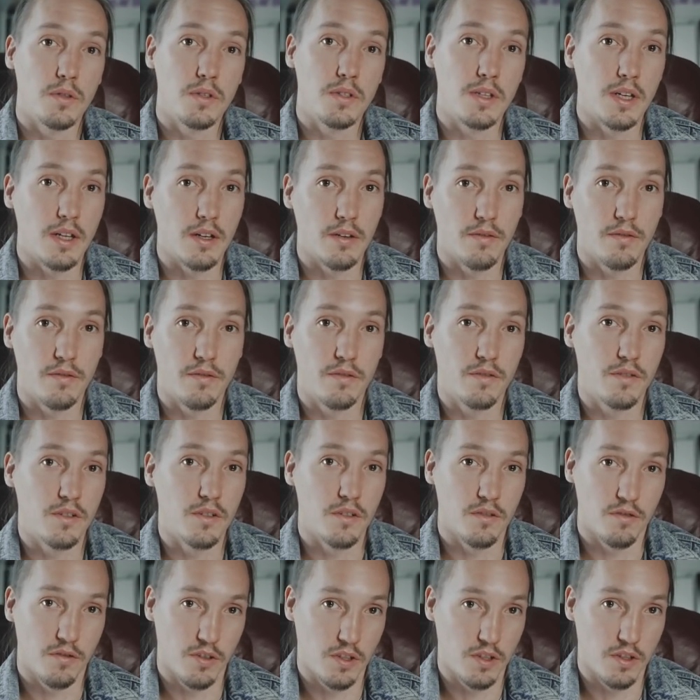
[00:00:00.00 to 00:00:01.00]

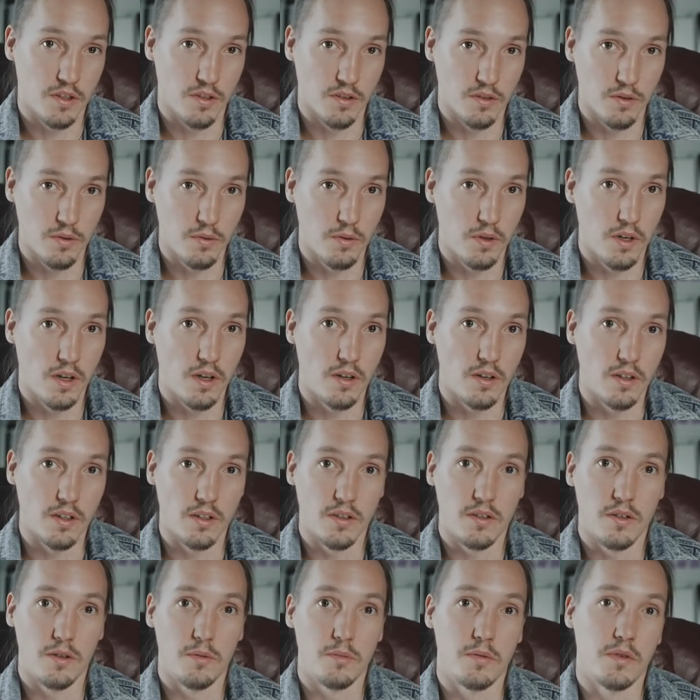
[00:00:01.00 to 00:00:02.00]
self-sufficient you are
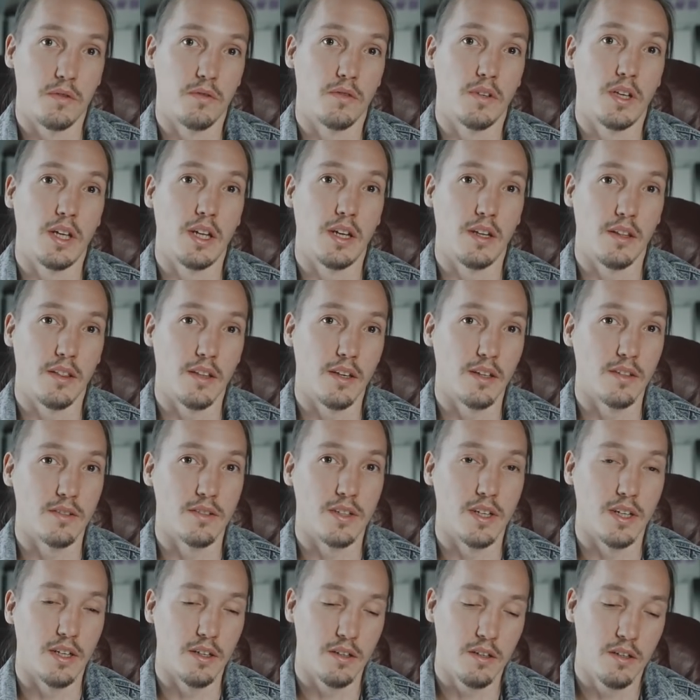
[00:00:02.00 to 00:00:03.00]
in terms of getting things
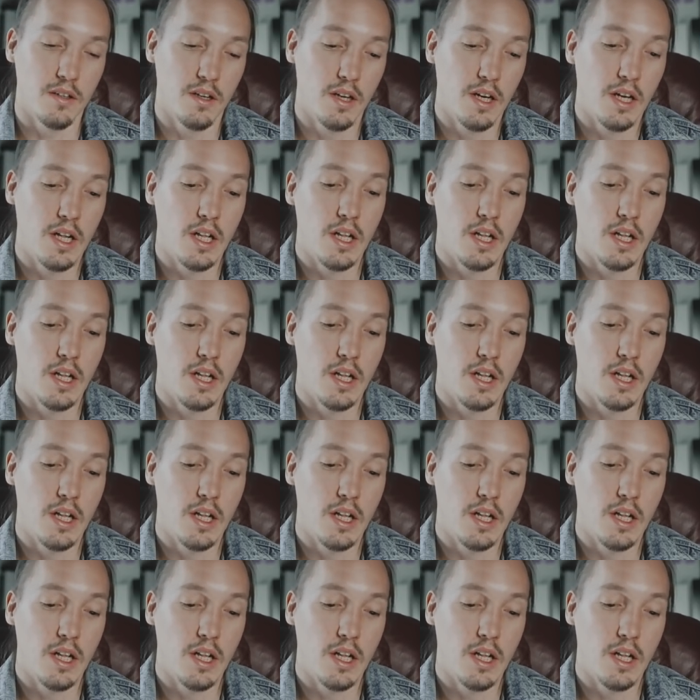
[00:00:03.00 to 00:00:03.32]
done.